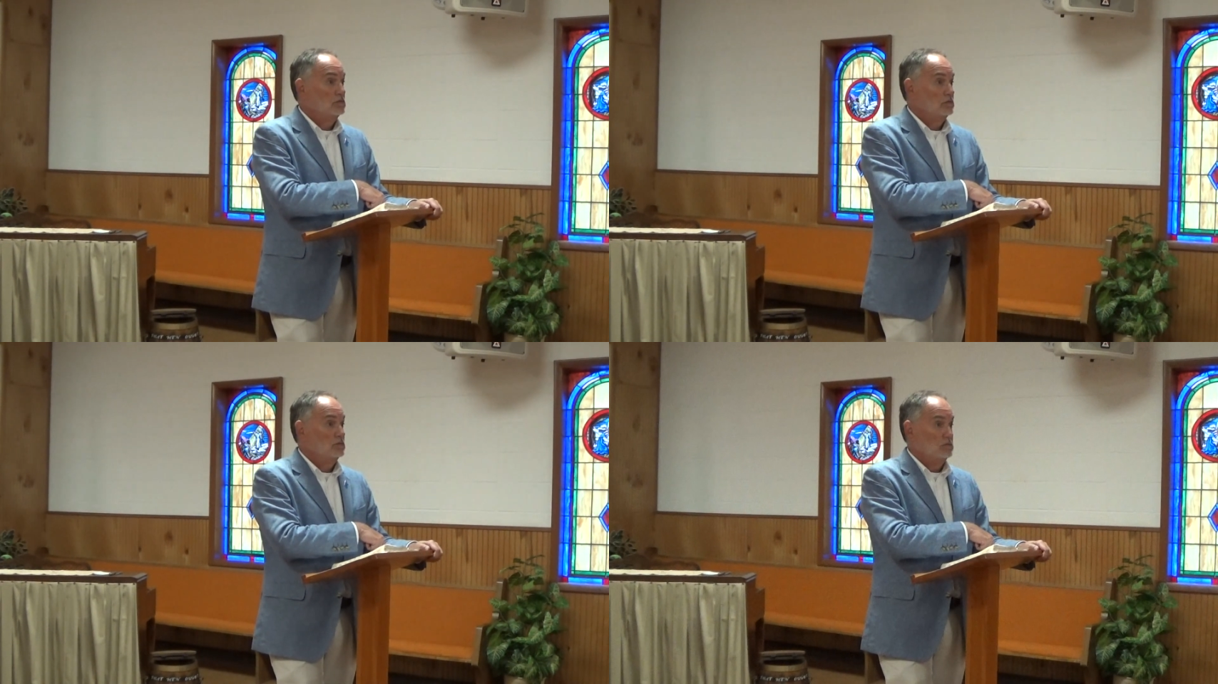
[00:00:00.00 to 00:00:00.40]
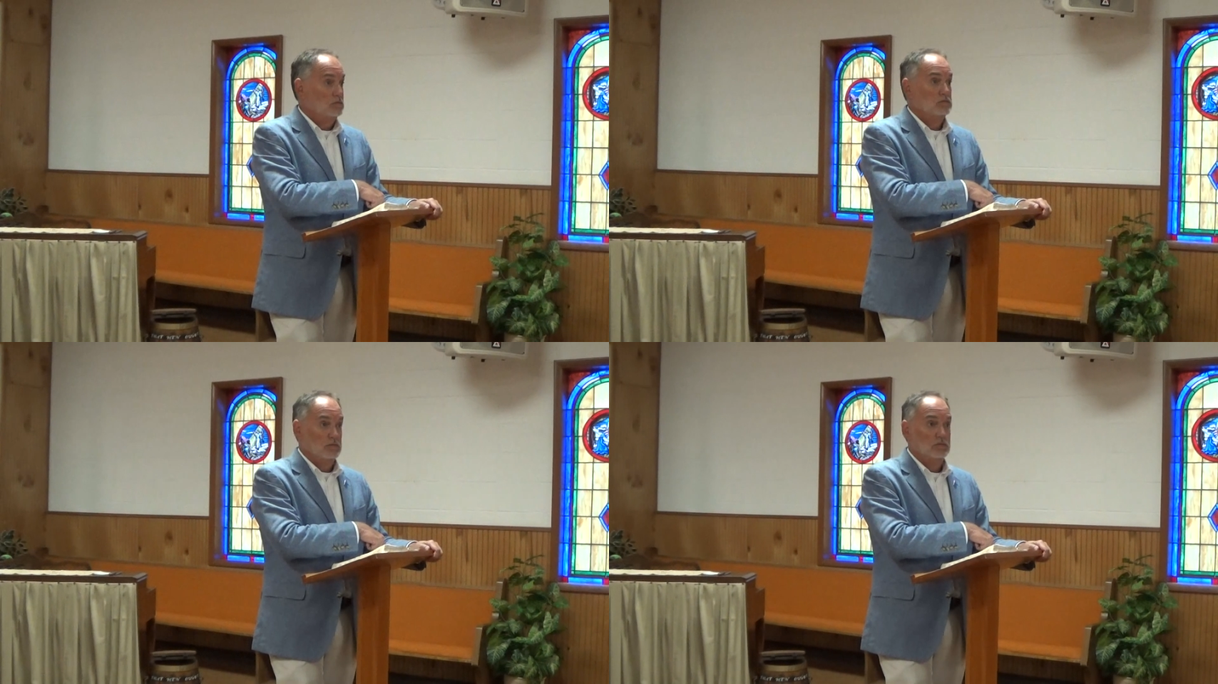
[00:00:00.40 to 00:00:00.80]

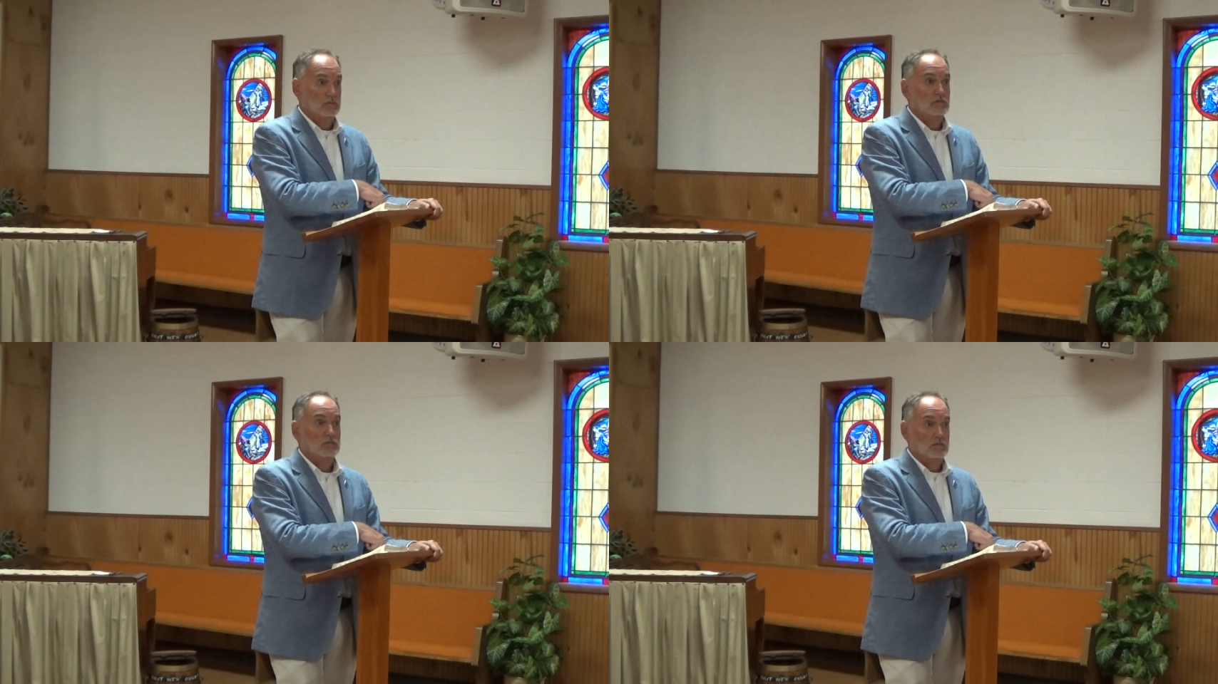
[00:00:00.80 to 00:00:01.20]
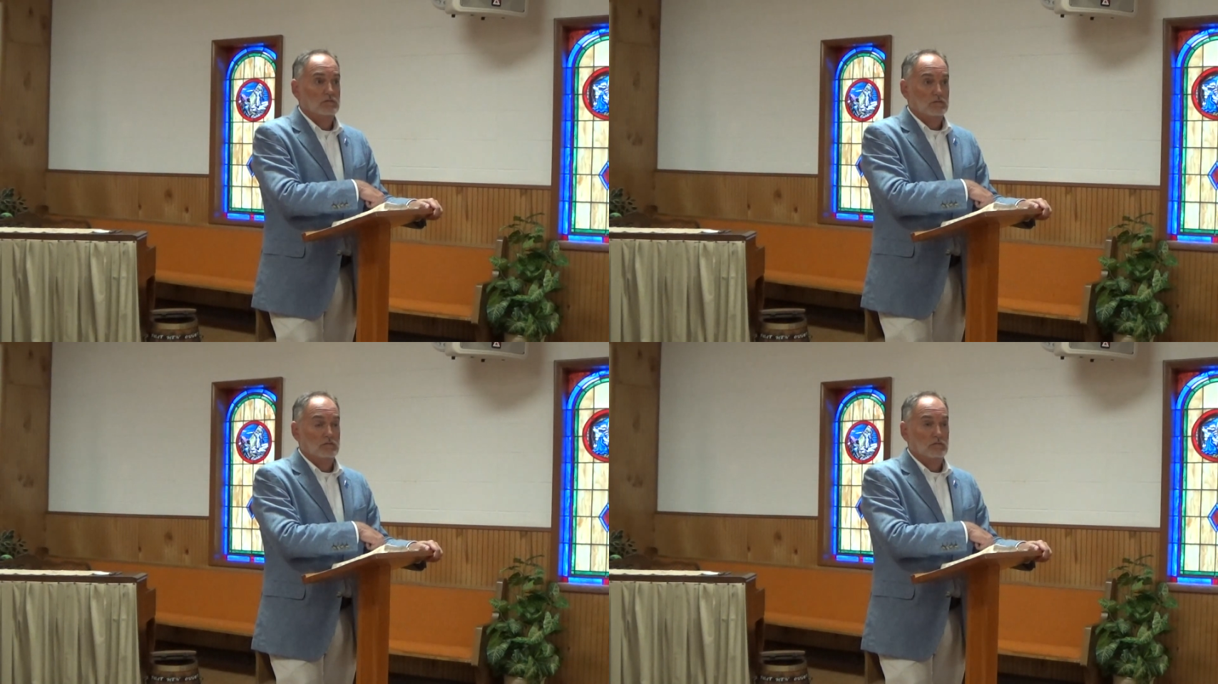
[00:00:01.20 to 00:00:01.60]

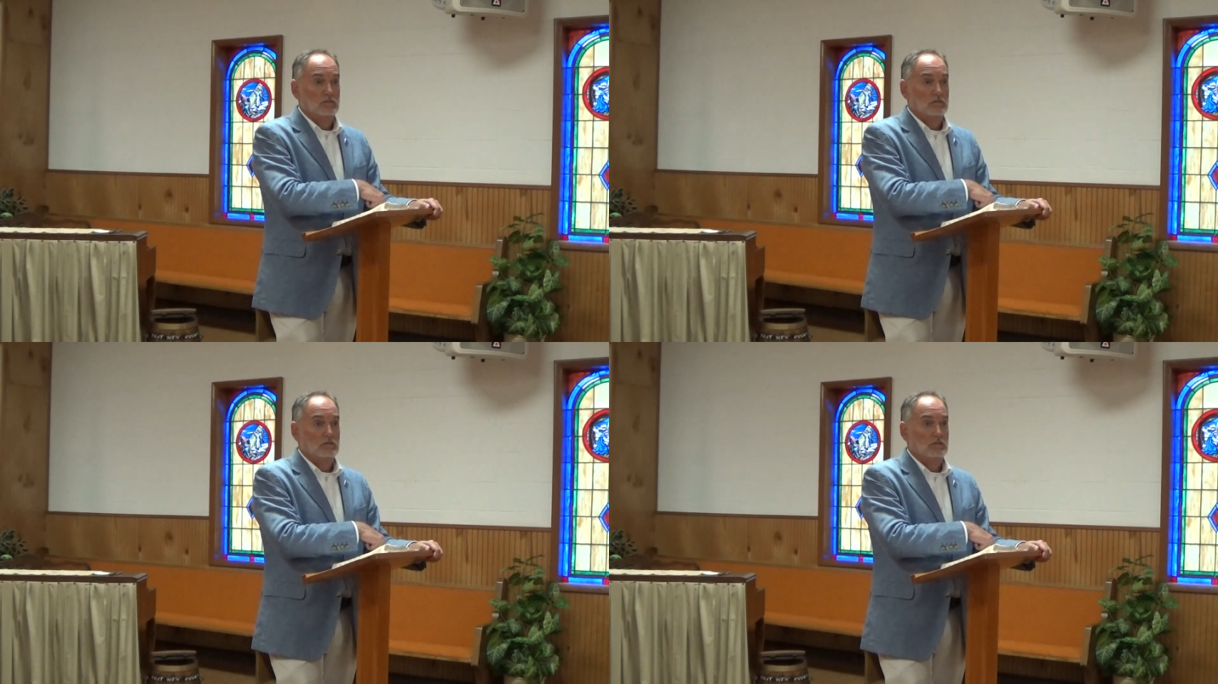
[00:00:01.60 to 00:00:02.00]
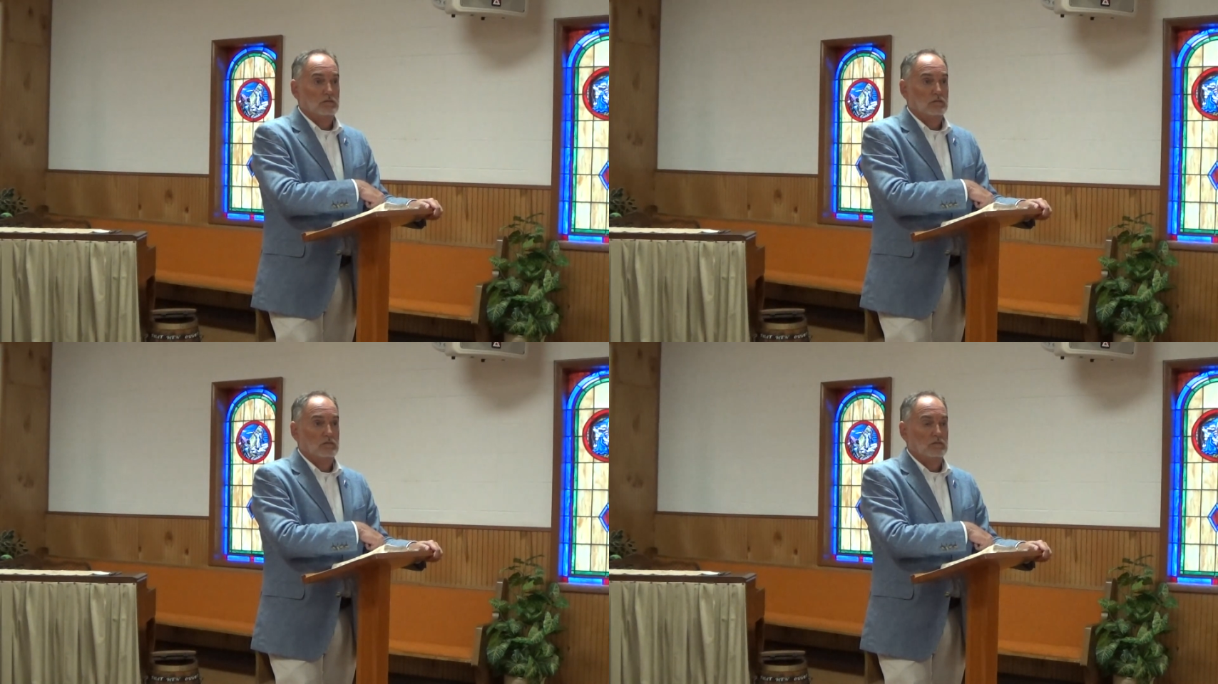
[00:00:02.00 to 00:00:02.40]

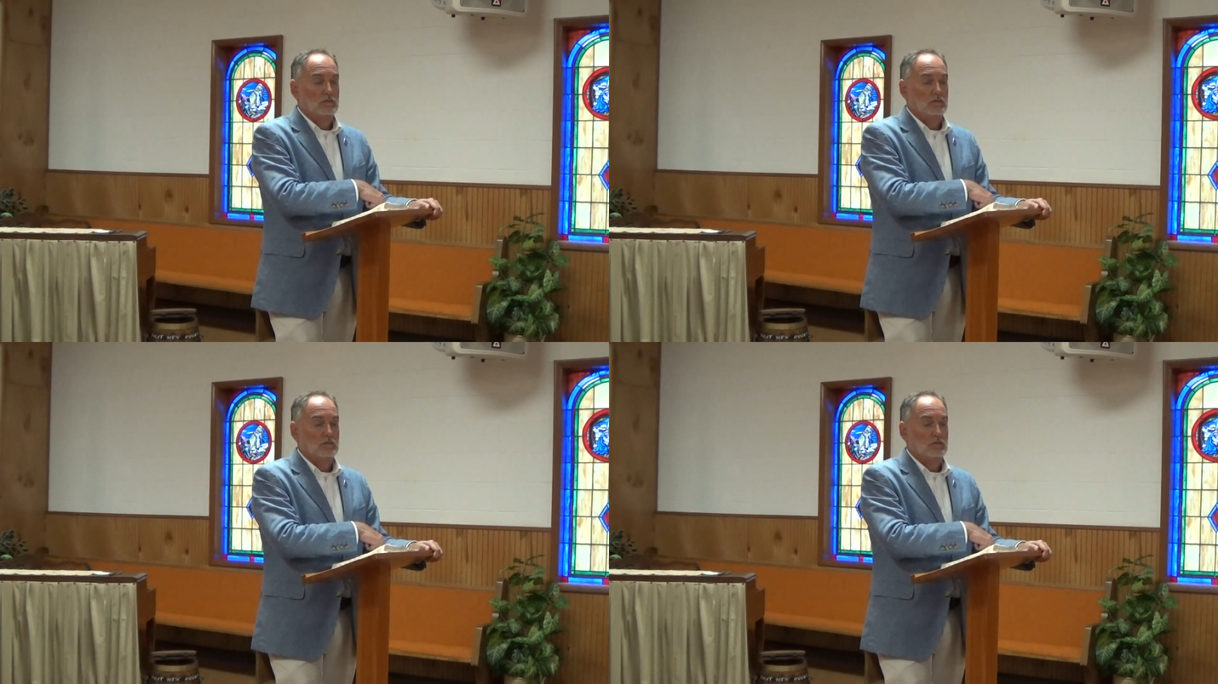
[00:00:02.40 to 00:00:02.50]
Nothing is said.